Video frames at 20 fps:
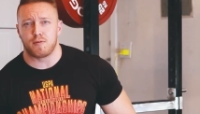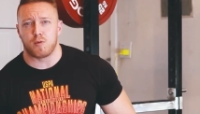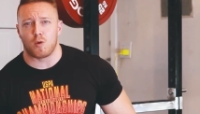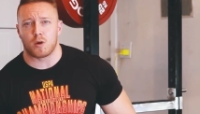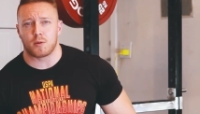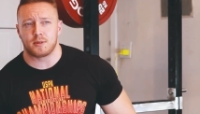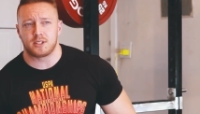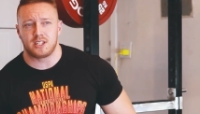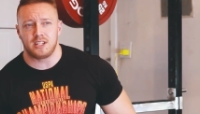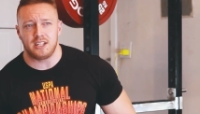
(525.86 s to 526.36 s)

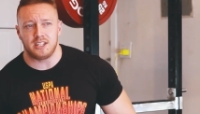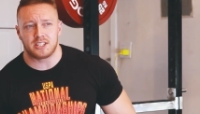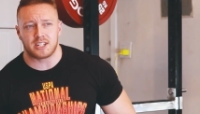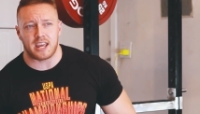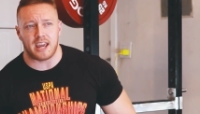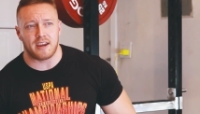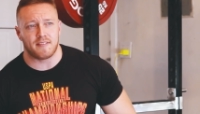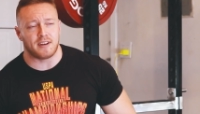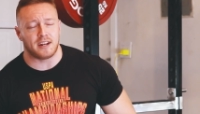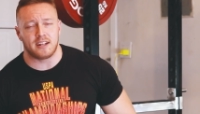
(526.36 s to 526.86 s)
form, his knees
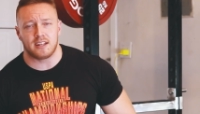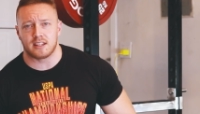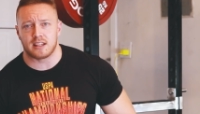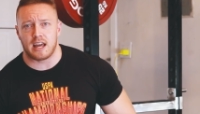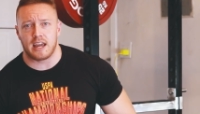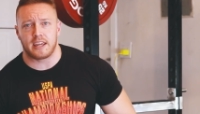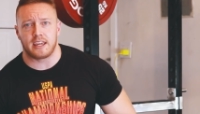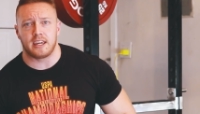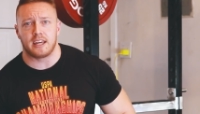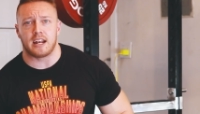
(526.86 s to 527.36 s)
caved. I didn't
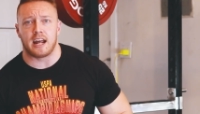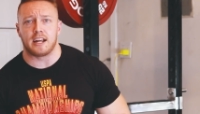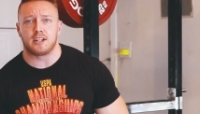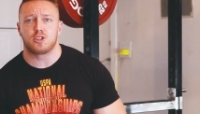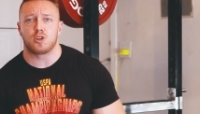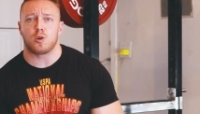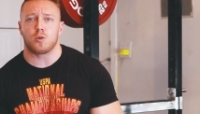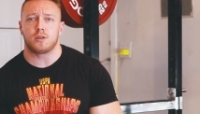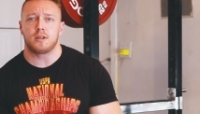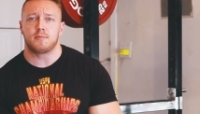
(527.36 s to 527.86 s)
like it. I
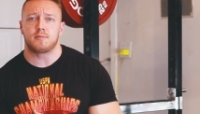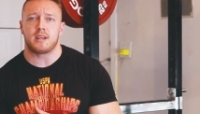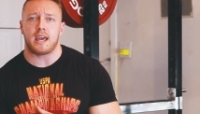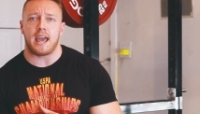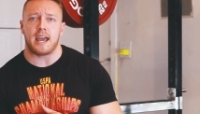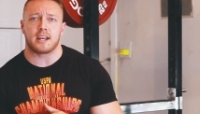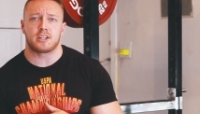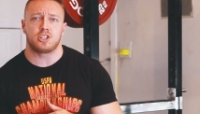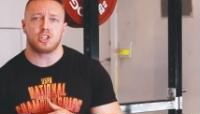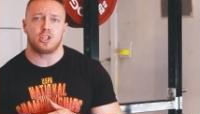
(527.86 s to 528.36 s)
told him to
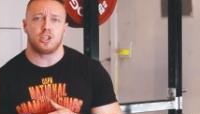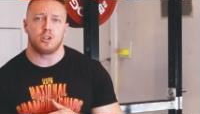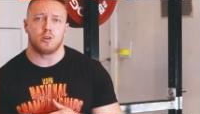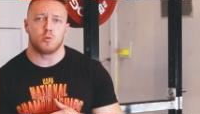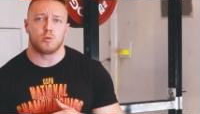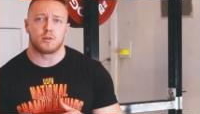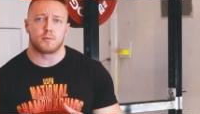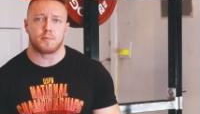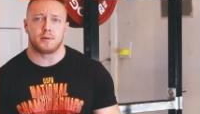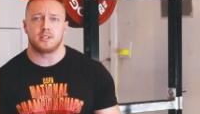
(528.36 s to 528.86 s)

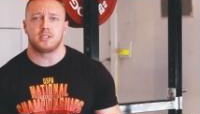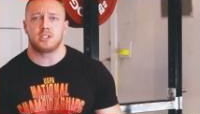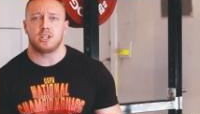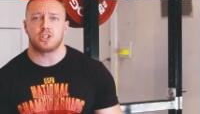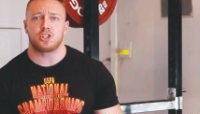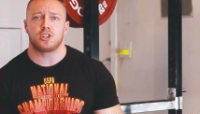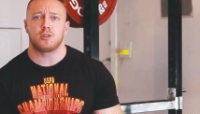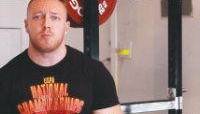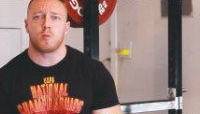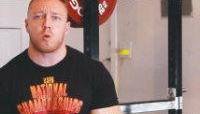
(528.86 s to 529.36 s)
execute with
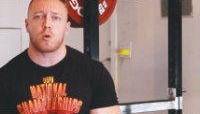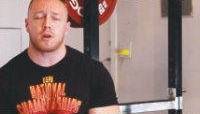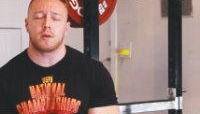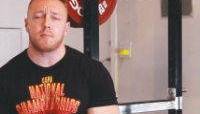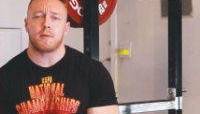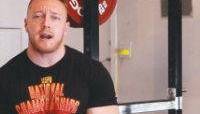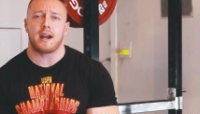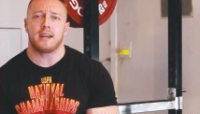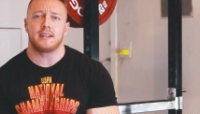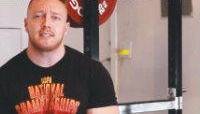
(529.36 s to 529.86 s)
position more
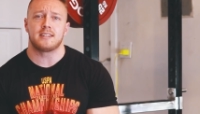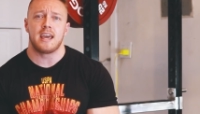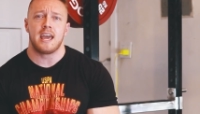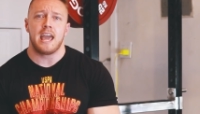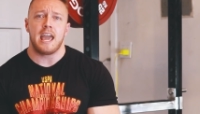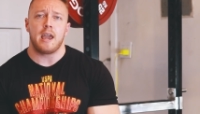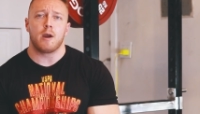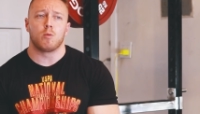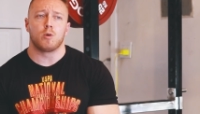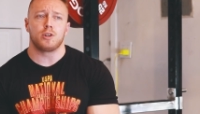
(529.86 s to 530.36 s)
in mind,
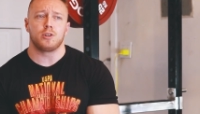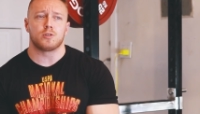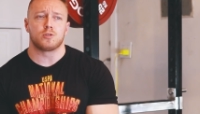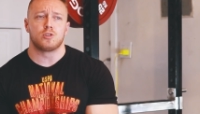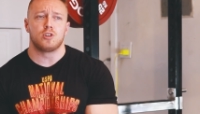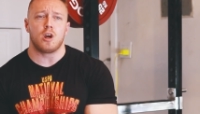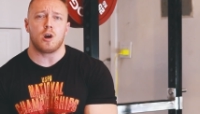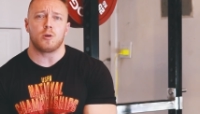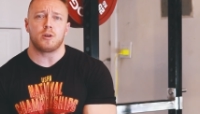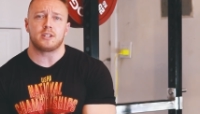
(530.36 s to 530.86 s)
and what you'll
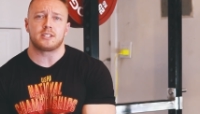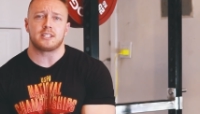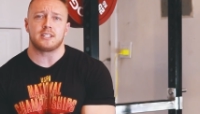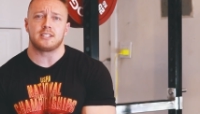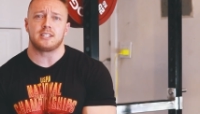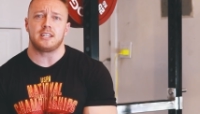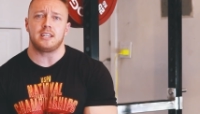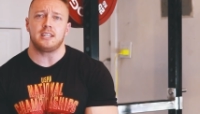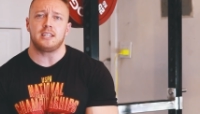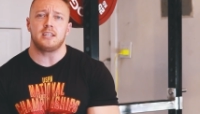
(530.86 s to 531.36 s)
notice
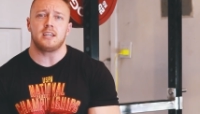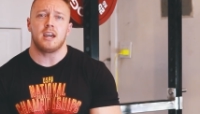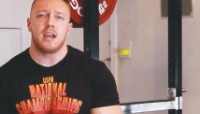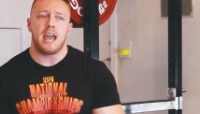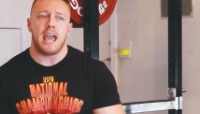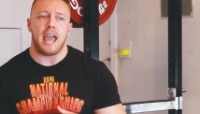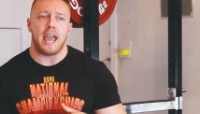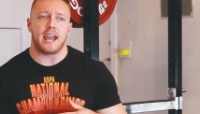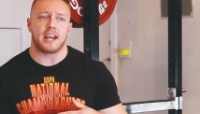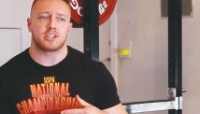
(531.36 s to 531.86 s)
is he
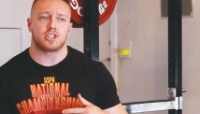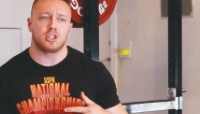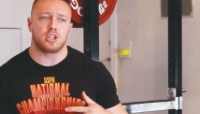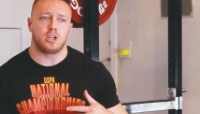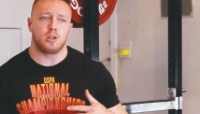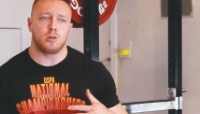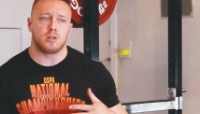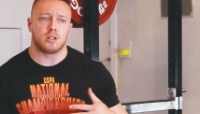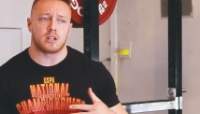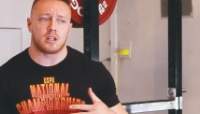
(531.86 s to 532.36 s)

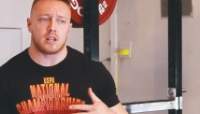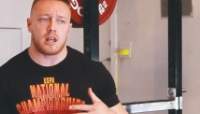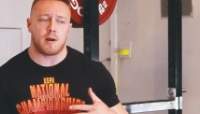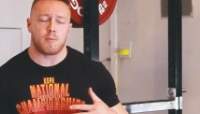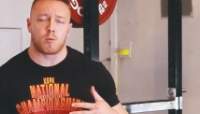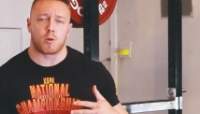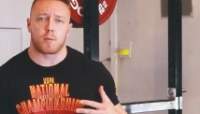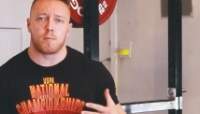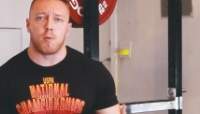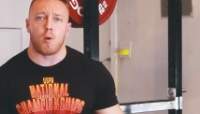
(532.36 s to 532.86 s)
executed a lot
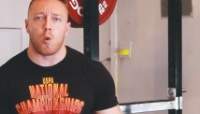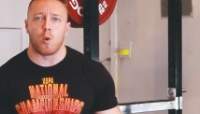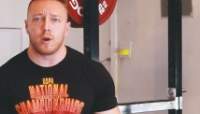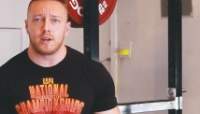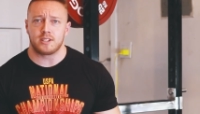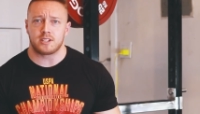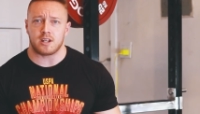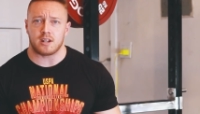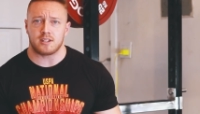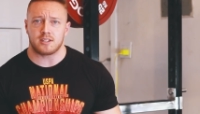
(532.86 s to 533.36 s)
more
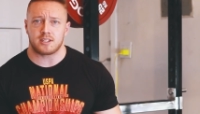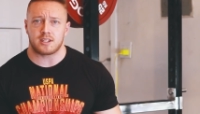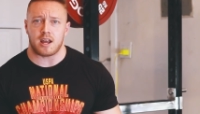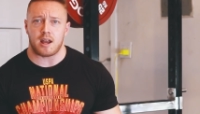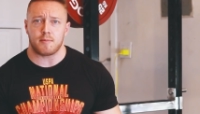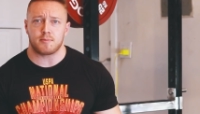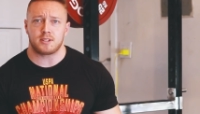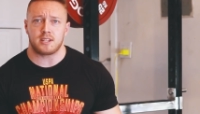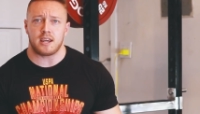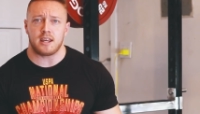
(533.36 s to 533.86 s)
poised on his
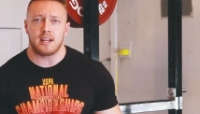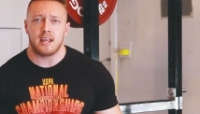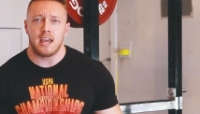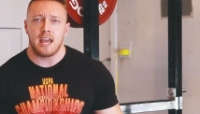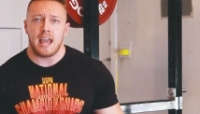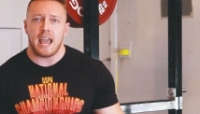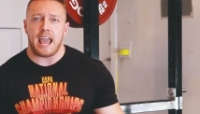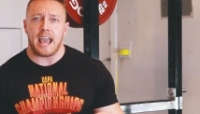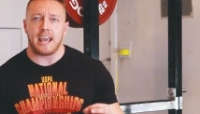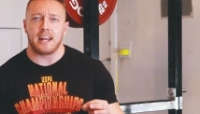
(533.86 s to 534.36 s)
top set,
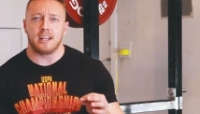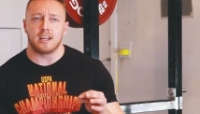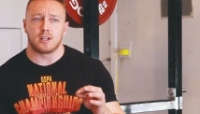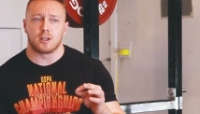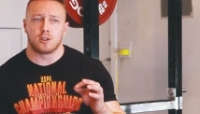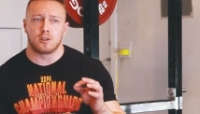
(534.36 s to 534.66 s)
and it